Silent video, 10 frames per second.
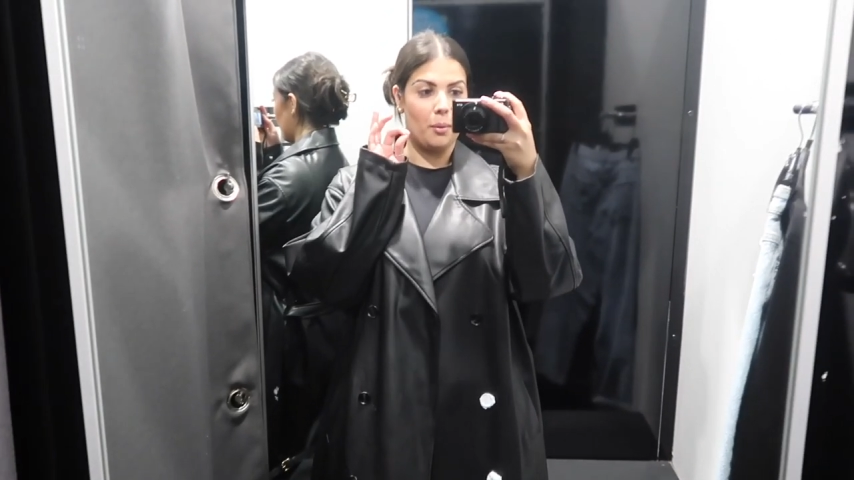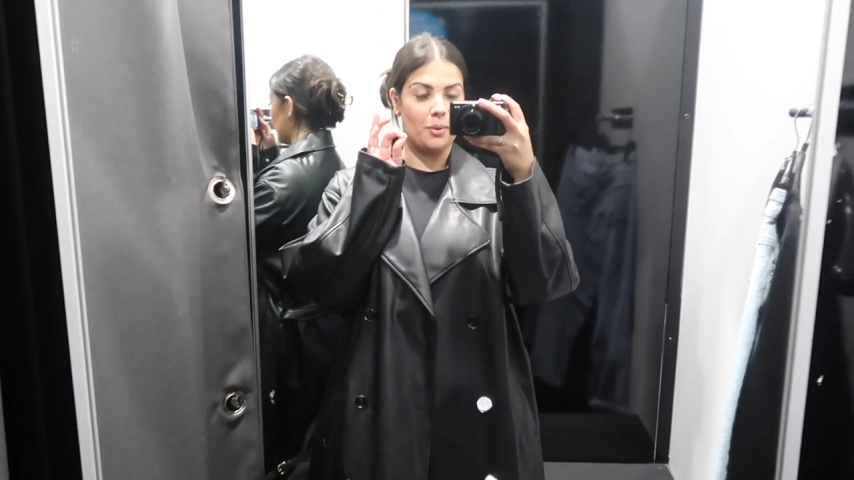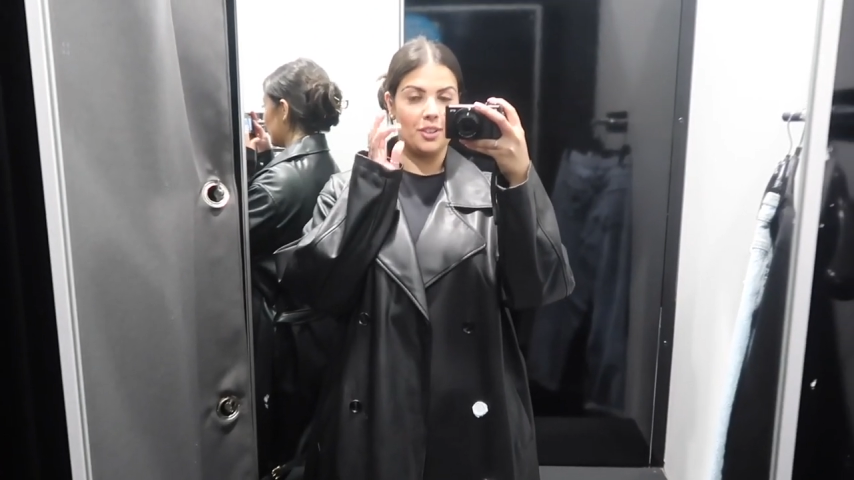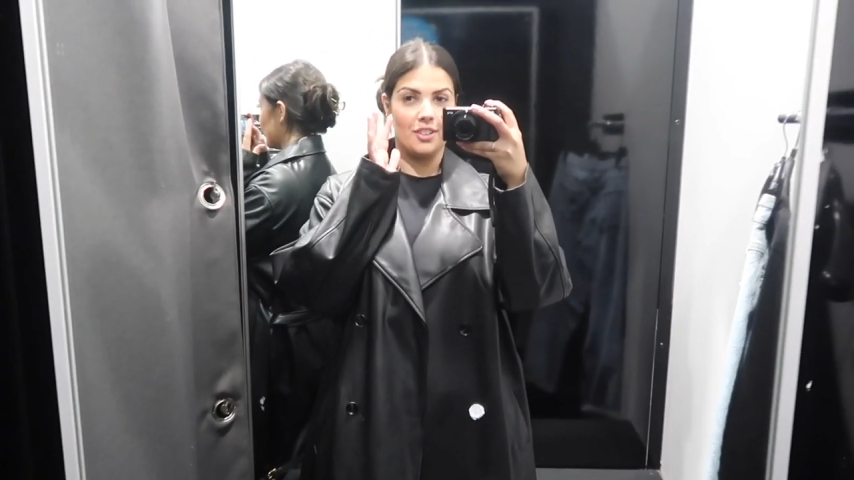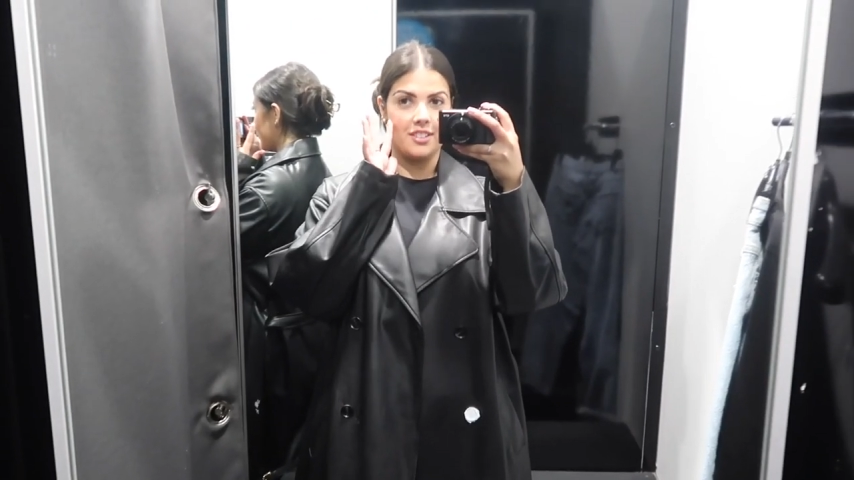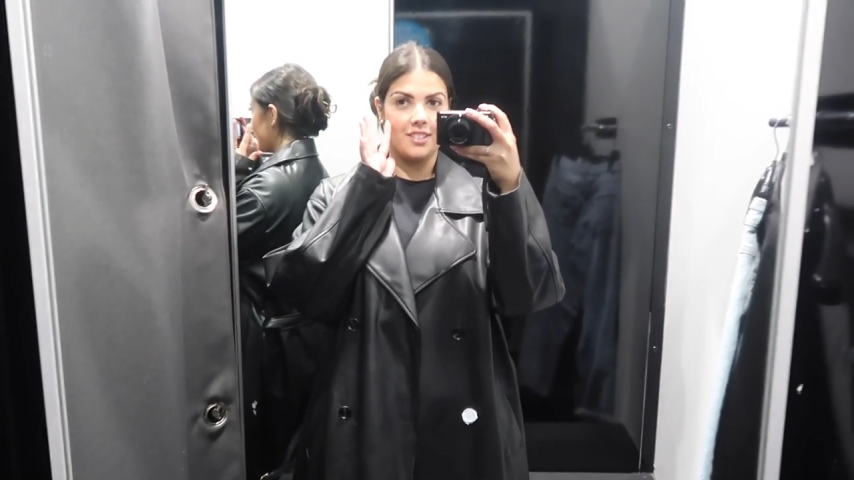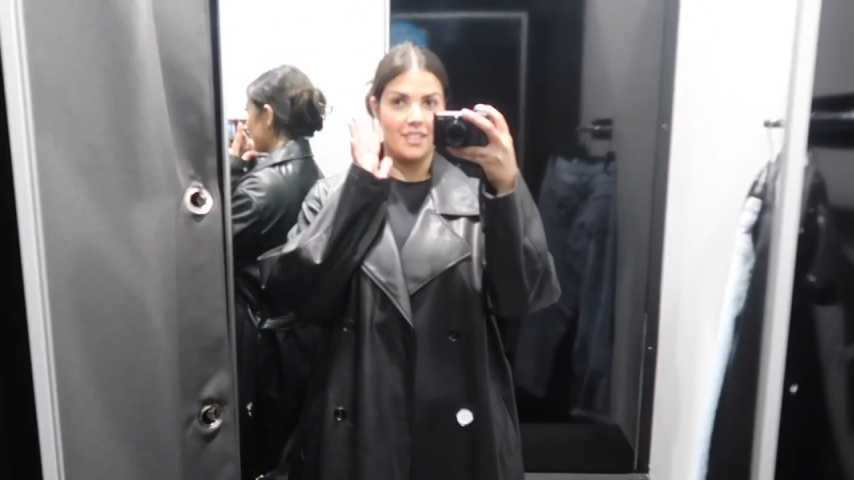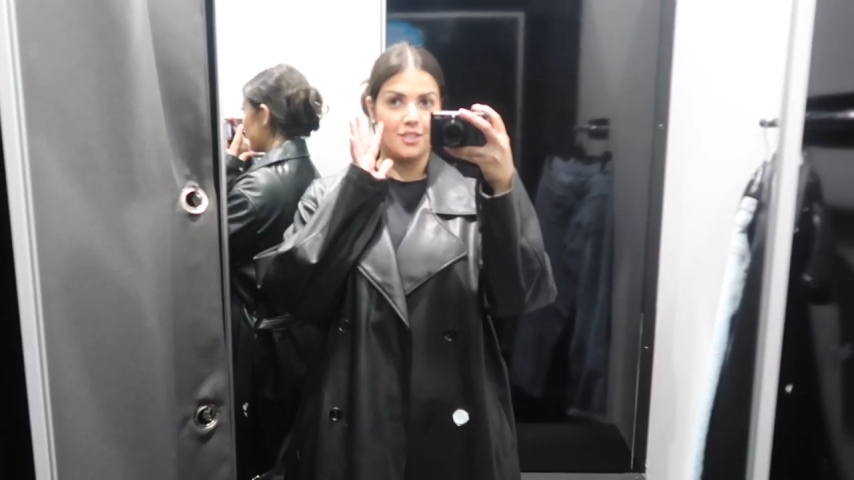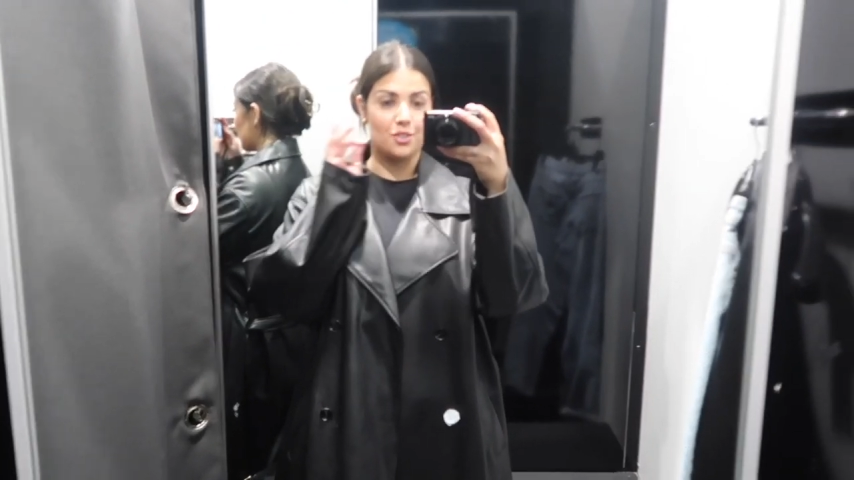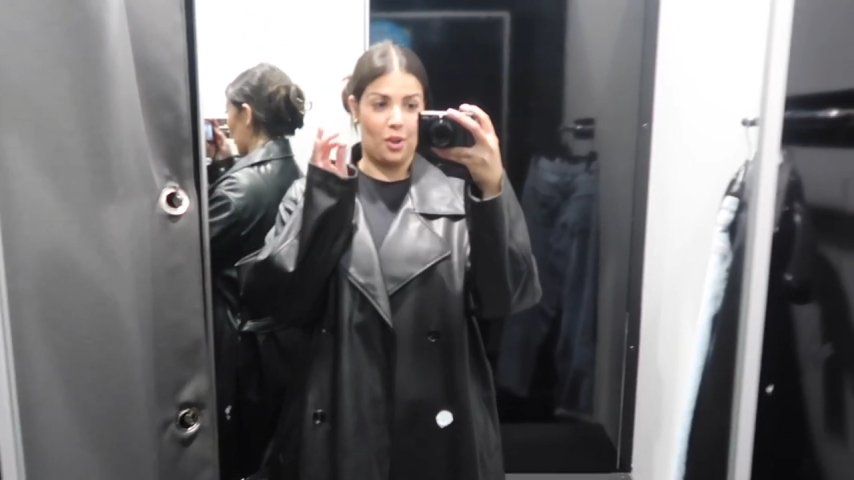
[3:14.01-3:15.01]
because
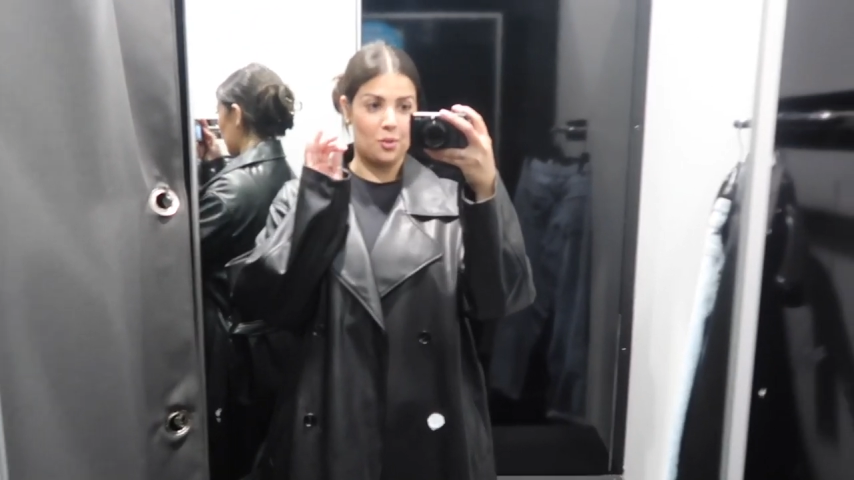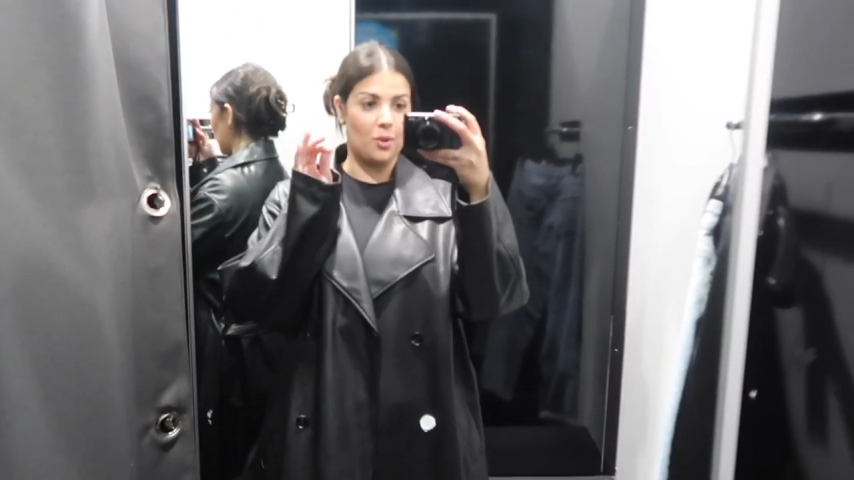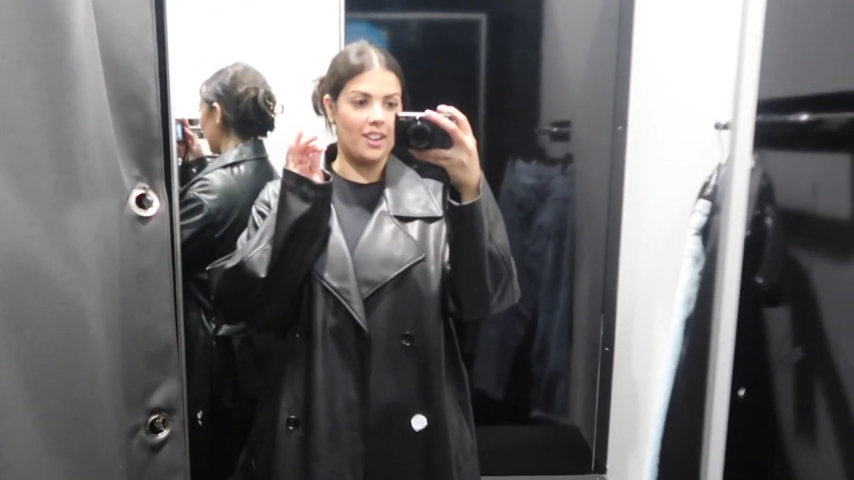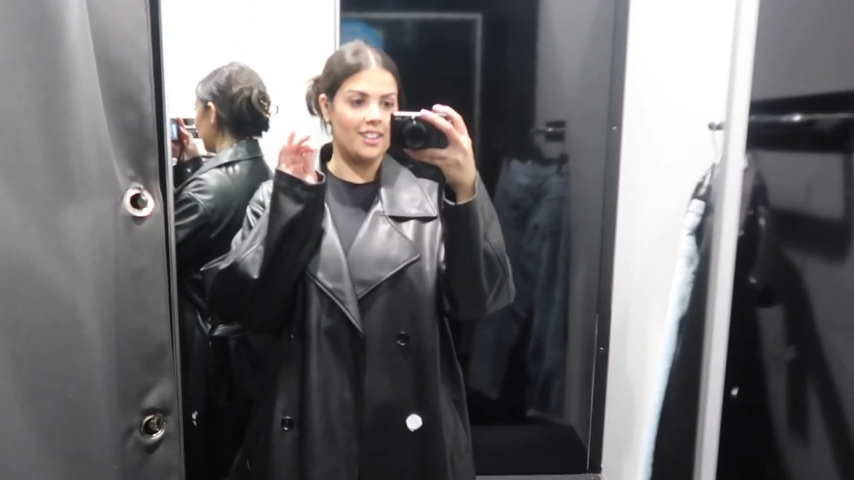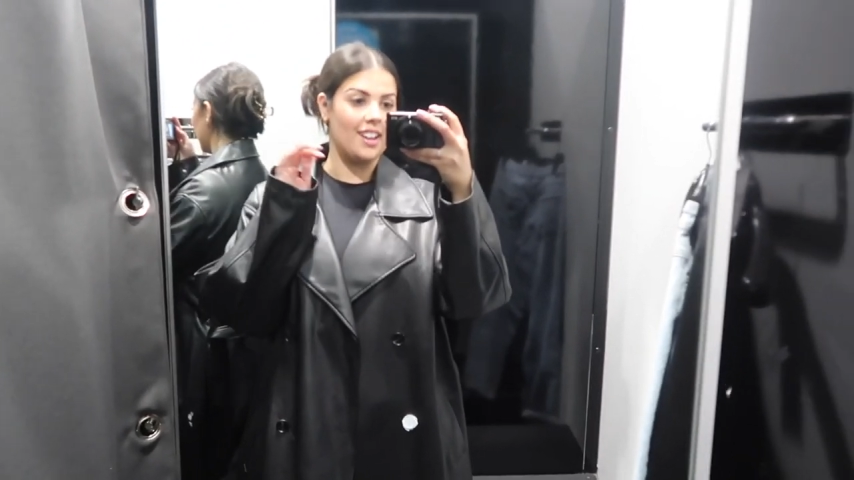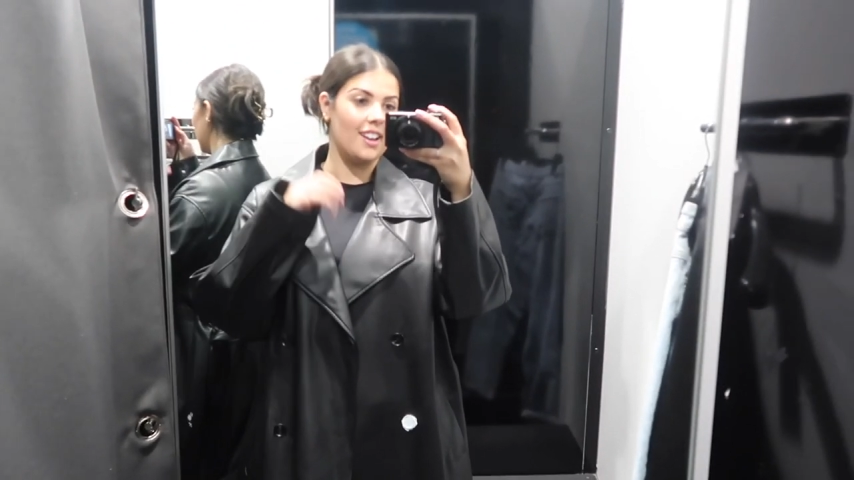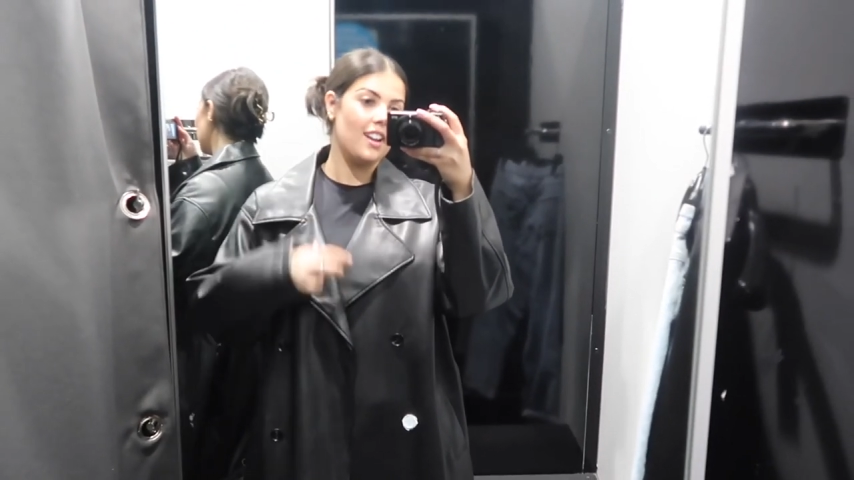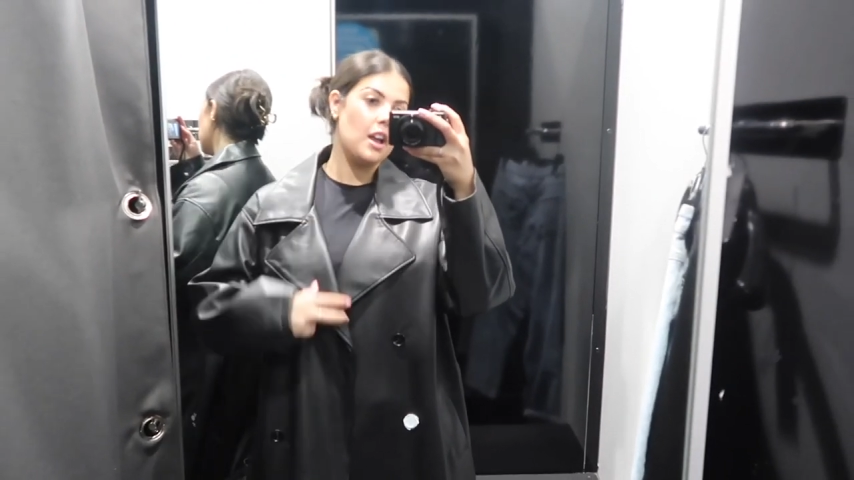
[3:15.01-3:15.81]
it's so quiet in here,